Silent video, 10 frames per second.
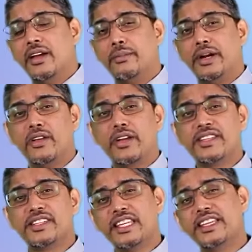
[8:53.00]
But you can
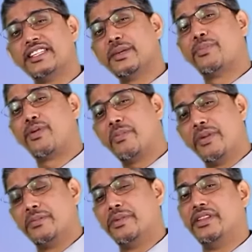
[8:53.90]
see there is a
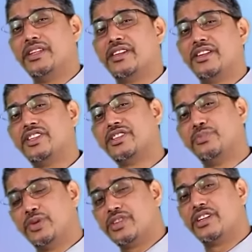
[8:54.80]
problem in this
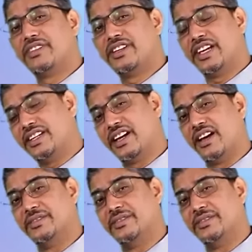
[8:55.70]
distribution of the data.